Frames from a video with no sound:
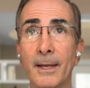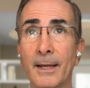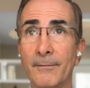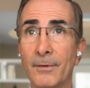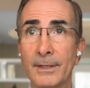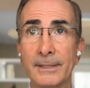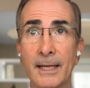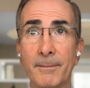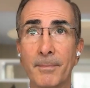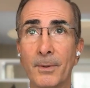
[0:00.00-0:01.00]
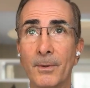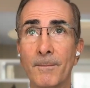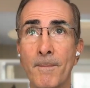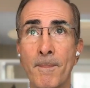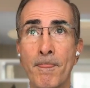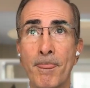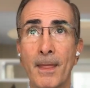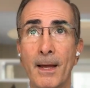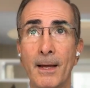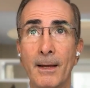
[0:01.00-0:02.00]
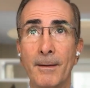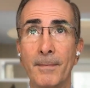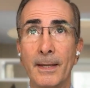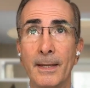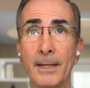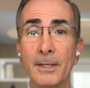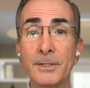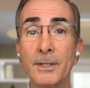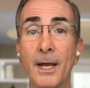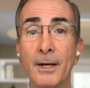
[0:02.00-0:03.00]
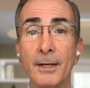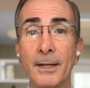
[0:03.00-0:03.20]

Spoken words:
Like for example, it is not